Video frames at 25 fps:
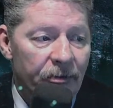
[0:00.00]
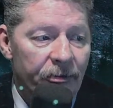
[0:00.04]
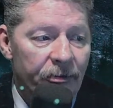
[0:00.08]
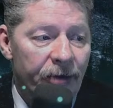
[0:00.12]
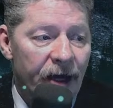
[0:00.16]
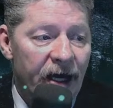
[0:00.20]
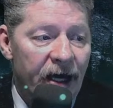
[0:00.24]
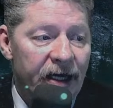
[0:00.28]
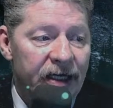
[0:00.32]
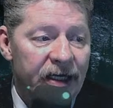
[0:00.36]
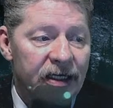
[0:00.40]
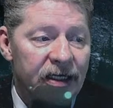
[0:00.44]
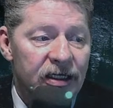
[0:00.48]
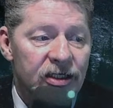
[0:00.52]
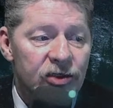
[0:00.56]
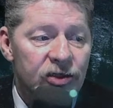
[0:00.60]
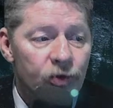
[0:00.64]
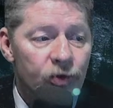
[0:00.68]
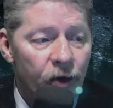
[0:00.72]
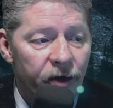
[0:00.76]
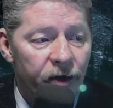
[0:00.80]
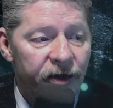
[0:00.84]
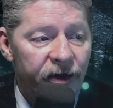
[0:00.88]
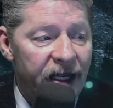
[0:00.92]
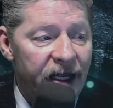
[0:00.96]
But it is
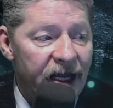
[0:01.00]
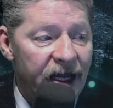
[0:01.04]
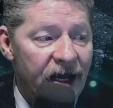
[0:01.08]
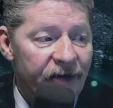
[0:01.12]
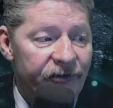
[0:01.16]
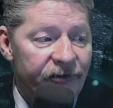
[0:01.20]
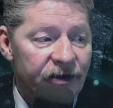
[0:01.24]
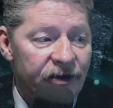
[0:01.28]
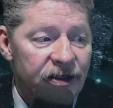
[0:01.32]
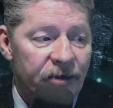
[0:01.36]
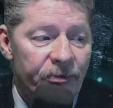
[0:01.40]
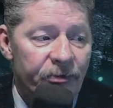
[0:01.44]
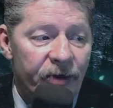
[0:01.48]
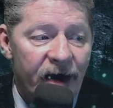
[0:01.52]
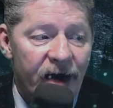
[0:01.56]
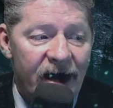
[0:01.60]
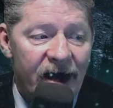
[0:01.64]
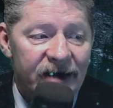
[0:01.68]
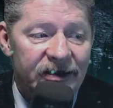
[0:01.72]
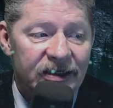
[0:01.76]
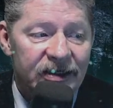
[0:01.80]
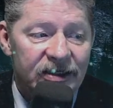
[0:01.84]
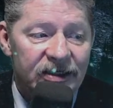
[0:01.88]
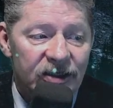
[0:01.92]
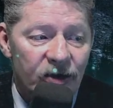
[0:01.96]
worth the effort to
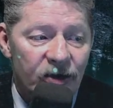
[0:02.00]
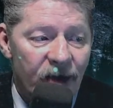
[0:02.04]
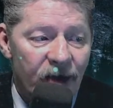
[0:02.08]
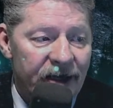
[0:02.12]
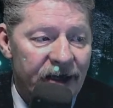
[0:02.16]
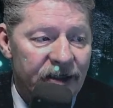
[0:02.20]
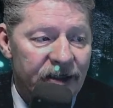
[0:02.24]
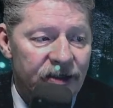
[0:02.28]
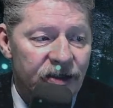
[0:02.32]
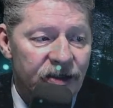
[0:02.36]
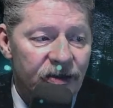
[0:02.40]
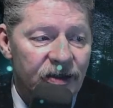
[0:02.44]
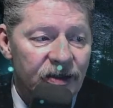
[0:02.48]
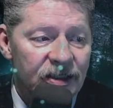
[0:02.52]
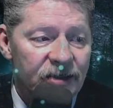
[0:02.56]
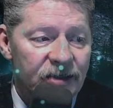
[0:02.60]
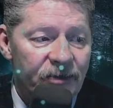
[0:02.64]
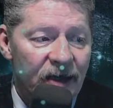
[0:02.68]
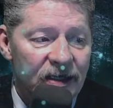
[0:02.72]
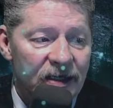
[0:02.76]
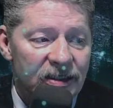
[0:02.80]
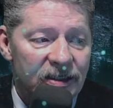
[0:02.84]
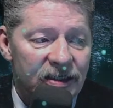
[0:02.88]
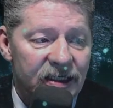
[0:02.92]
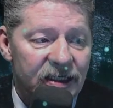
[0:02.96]
practice gratitude,
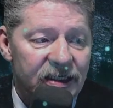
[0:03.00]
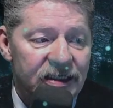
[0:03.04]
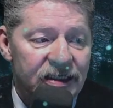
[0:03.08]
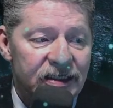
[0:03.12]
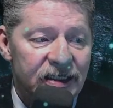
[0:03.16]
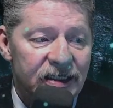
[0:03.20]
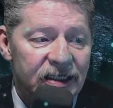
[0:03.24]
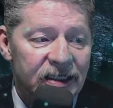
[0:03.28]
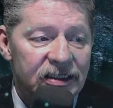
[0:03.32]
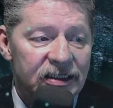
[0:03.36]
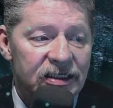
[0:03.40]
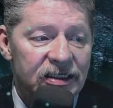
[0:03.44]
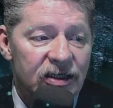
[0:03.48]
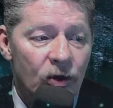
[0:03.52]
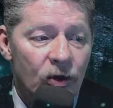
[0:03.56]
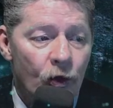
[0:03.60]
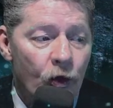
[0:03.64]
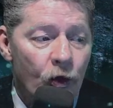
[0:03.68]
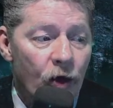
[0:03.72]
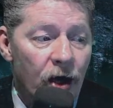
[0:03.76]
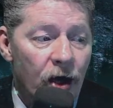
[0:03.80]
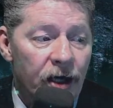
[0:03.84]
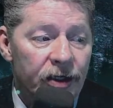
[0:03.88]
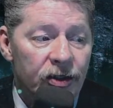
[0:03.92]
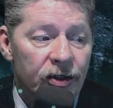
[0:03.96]
especially since the
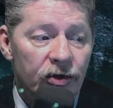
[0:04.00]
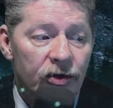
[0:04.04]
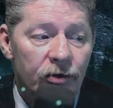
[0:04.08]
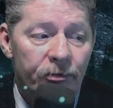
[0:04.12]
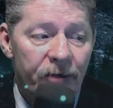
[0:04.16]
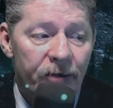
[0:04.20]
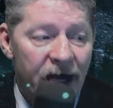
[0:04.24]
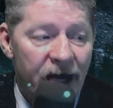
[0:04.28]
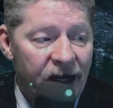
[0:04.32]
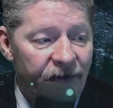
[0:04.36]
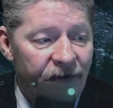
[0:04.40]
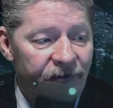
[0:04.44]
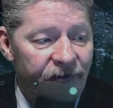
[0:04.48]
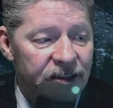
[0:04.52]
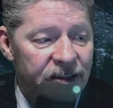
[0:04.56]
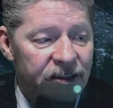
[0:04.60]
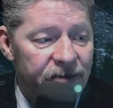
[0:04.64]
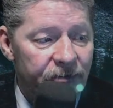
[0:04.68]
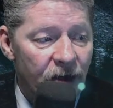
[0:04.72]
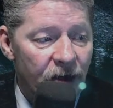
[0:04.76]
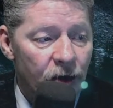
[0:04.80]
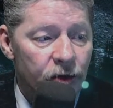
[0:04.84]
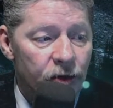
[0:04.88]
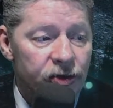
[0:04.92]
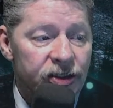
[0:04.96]
one who benefits
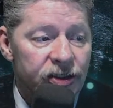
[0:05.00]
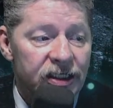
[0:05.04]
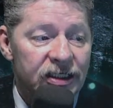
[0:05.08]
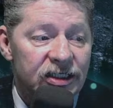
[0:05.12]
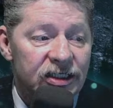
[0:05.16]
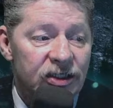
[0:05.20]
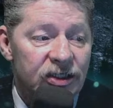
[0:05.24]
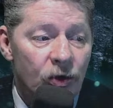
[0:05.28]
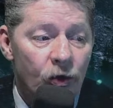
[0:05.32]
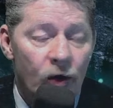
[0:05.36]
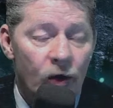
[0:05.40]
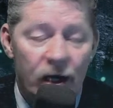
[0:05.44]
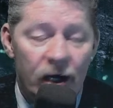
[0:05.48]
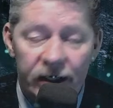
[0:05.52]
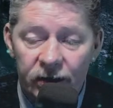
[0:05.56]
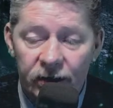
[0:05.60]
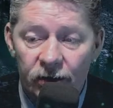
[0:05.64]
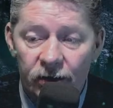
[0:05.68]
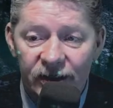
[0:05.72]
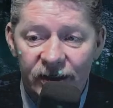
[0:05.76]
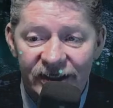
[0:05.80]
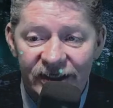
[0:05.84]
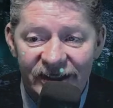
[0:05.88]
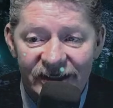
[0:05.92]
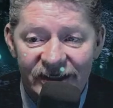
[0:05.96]
most is the one
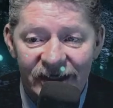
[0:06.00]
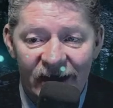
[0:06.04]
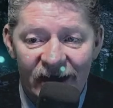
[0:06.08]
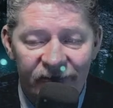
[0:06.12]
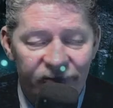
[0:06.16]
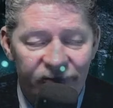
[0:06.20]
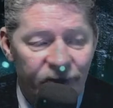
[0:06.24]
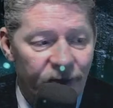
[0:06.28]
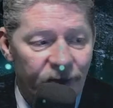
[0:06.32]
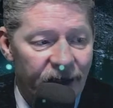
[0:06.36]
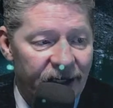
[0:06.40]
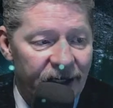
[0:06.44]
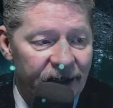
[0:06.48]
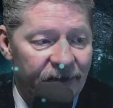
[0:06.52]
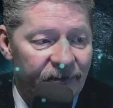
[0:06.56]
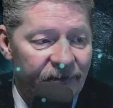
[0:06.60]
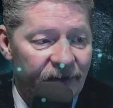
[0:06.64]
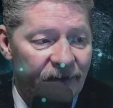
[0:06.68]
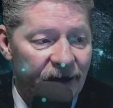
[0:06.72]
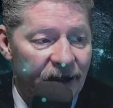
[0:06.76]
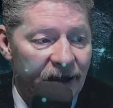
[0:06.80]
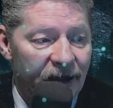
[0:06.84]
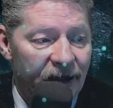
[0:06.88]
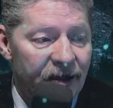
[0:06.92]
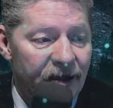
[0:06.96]
who is suffering.
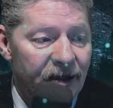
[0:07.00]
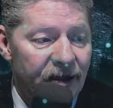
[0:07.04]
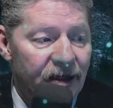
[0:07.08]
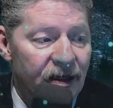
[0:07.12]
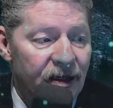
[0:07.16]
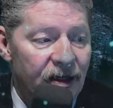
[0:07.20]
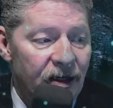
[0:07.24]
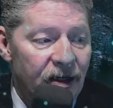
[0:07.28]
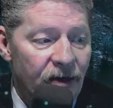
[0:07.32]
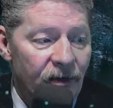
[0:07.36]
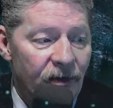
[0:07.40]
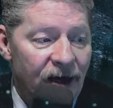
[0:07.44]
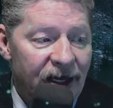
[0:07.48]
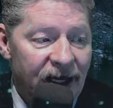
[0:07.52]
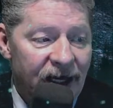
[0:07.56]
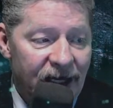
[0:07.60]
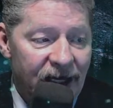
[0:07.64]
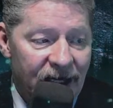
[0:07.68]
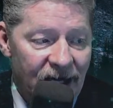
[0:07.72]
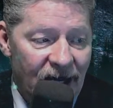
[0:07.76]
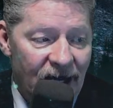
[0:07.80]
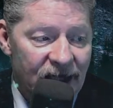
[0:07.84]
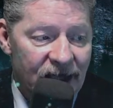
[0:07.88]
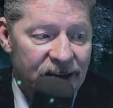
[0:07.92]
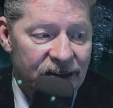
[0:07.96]

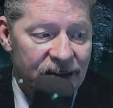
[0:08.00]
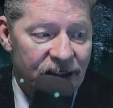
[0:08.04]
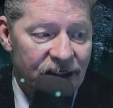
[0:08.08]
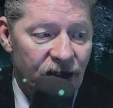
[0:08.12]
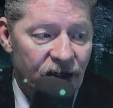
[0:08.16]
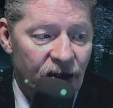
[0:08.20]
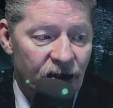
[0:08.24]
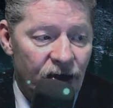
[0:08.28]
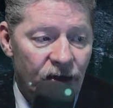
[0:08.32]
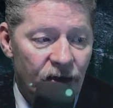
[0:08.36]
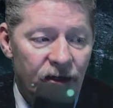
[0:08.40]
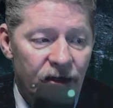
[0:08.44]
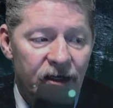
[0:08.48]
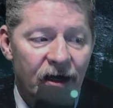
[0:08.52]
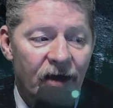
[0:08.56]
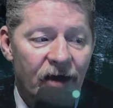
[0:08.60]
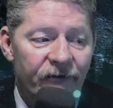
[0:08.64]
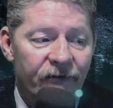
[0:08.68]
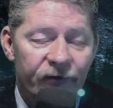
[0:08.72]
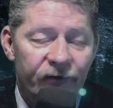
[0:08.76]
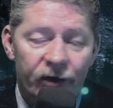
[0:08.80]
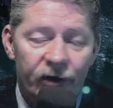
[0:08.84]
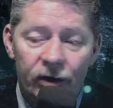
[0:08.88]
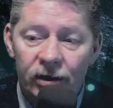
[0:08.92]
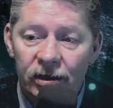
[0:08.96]
Recognizing the good
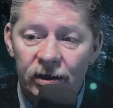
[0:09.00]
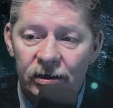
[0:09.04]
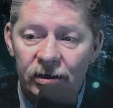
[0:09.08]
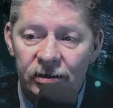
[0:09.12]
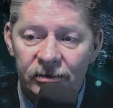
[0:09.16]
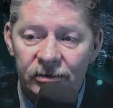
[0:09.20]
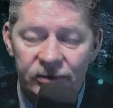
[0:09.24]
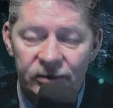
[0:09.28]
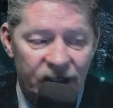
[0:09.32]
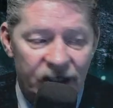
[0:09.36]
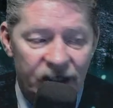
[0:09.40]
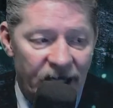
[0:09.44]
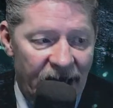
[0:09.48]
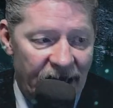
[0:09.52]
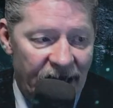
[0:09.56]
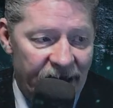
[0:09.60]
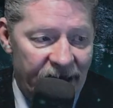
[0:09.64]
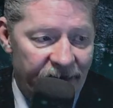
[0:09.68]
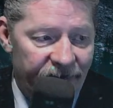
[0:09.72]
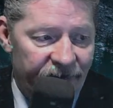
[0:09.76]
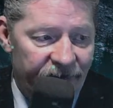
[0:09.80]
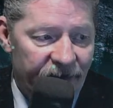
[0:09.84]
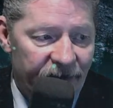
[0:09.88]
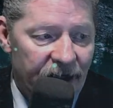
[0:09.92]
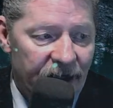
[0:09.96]
affirms
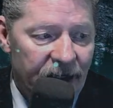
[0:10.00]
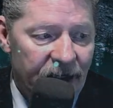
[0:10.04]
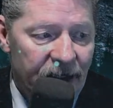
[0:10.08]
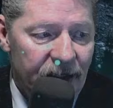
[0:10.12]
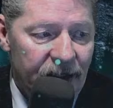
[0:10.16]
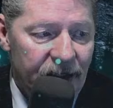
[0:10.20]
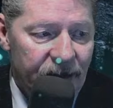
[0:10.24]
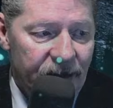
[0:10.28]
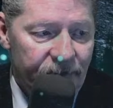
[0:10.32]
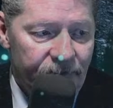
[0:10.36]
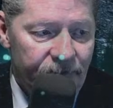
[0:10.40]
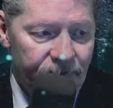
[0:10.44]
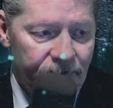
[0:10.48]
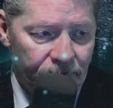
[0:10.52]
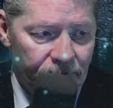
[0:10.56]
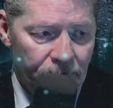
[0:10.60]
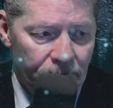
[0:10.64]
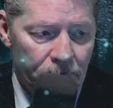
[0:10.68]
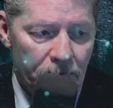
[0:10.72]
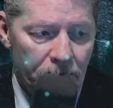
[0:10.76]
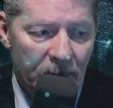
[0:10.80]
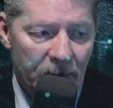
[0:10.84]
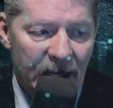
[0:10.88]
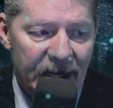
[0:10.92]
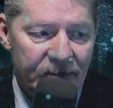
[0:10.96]
life
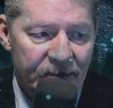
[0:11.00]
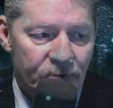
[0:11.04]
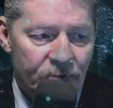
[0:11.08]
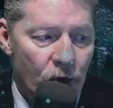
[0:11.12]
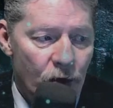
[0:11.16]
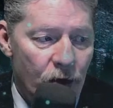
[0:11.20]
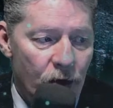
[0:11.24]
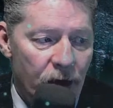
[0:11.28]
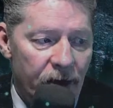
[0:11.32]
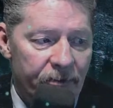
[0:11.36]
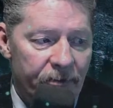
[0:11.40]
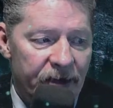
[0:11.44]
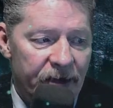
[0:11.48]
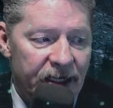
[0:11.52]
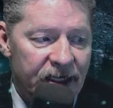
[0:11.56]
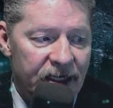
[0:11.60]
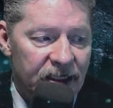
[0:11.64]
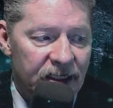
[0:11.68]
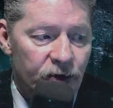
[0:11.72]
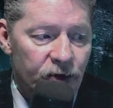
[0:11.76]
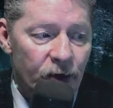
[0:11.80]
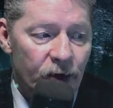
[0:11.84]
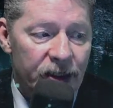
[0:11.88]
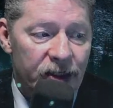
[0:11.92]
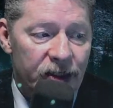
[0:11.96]
and more,
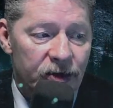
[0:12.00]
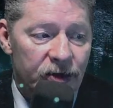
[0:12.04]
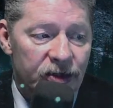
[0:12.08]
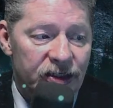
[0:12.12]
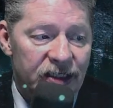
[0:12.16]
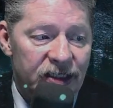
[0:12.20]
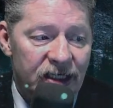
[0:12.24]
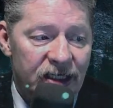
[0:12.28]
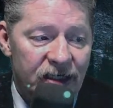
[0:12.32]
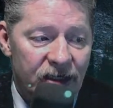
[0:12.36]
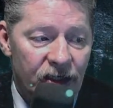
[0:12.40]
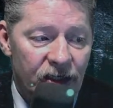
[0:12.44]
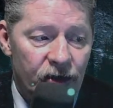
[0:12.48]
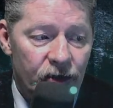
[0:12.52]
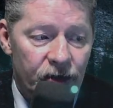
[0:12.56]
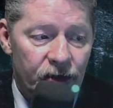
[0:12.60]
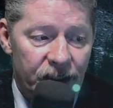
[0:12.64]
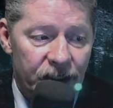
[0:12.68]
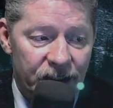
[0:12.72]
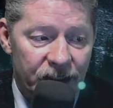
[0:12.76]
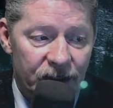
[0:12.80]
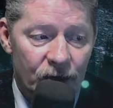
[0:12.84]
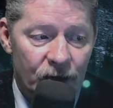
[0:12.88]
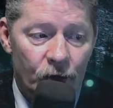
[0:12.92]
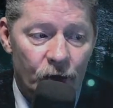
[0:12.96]
because when you see the good
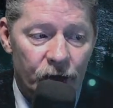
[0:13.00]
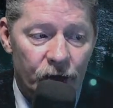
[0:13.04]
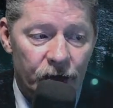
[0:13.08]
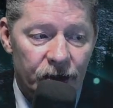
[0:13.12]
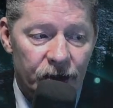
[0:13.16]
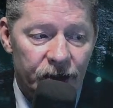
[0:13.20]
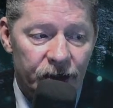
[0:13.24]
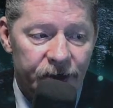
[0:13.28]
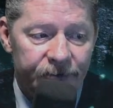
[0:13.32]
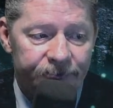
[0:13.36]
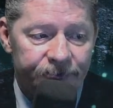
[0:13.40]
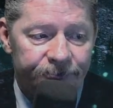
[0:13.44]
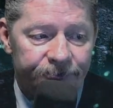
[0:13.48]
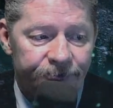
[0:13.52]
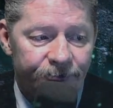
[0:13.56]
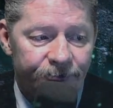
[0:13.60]
in the world,